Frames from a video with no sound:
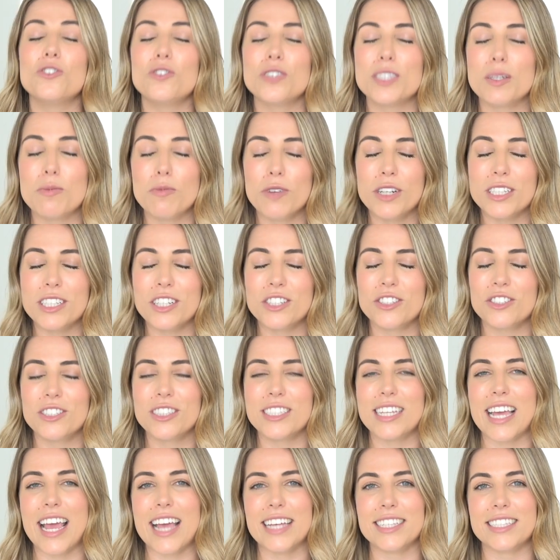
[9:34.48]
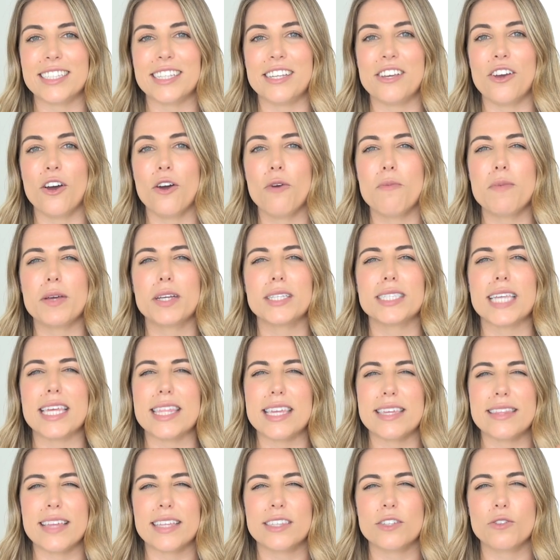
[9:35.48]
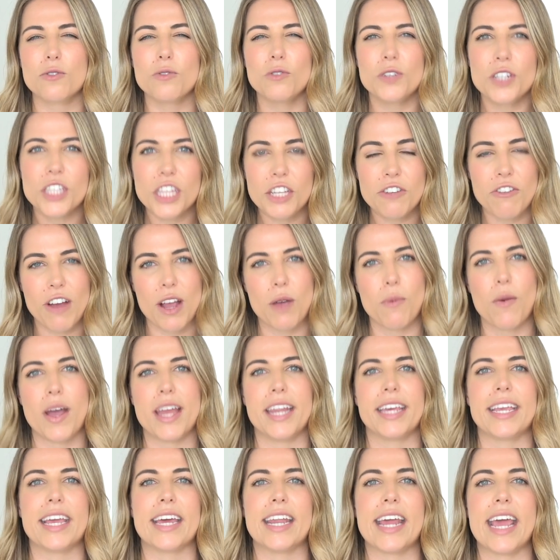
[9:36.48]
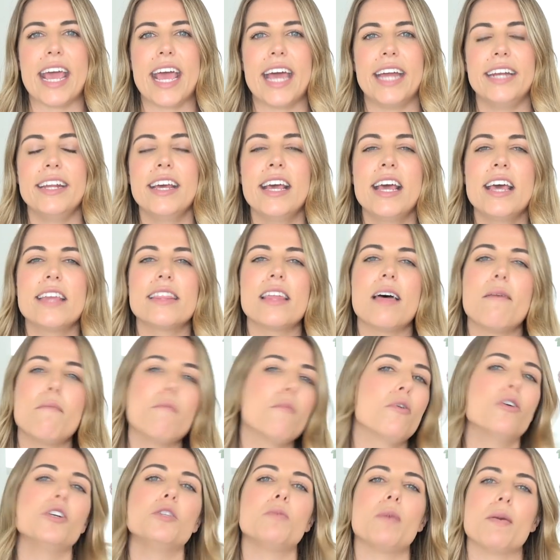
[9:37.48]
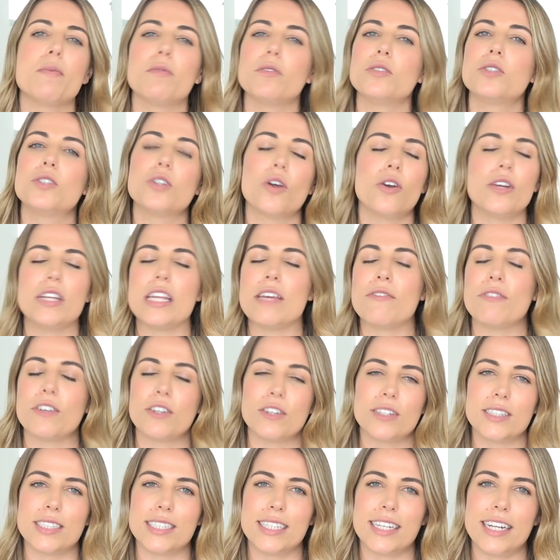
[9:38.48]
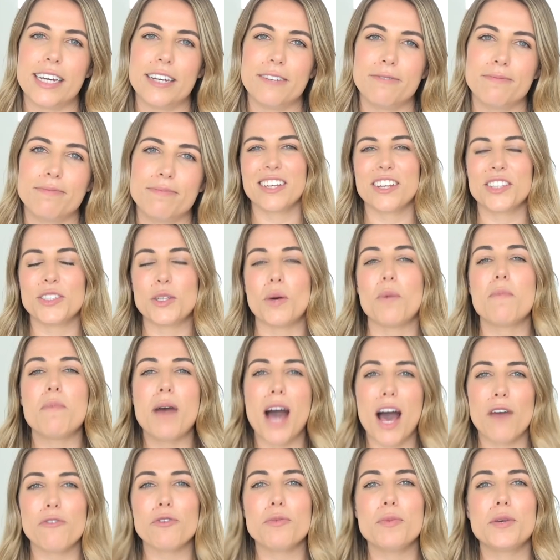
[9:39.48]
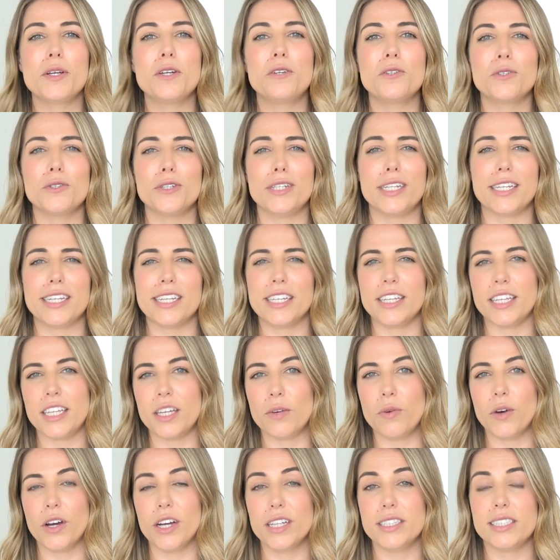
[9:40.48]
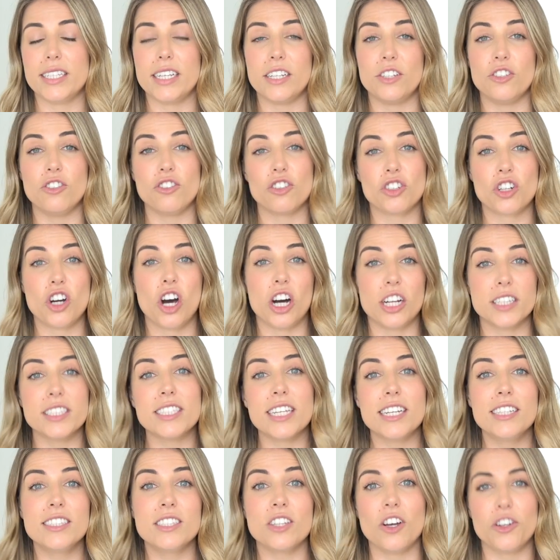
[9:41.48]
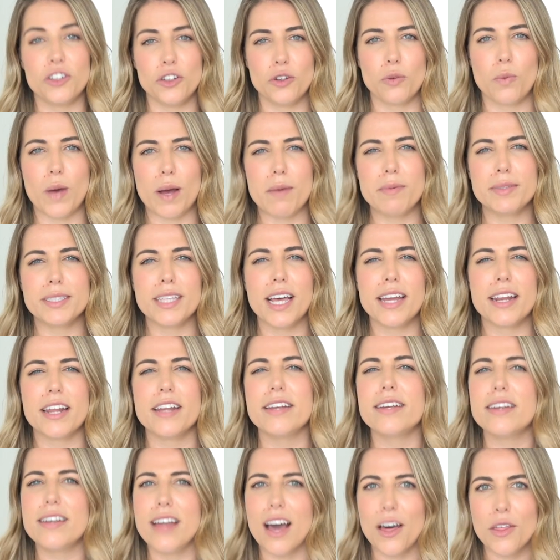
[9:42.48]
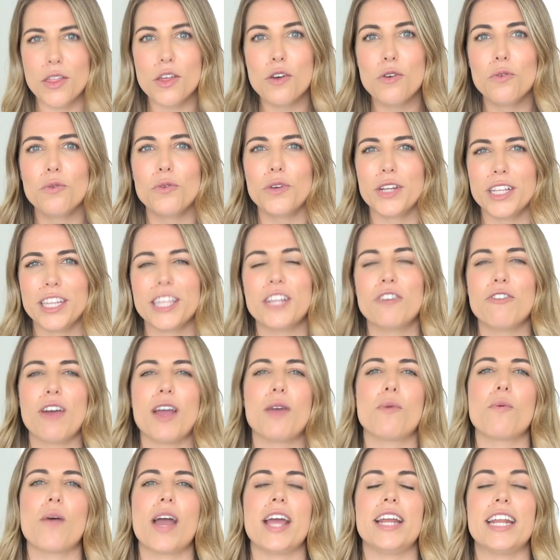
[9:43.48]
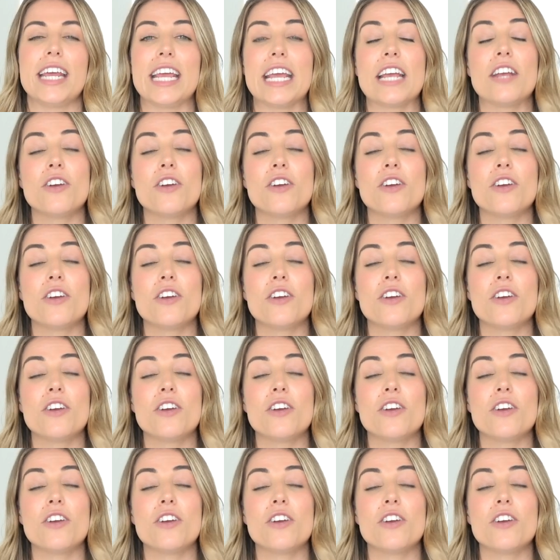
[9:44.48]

do some research into SEO, because I think that's a really great way to get ahead that most people don't even consider. So apart from including keywords in your content on your website, another really great way to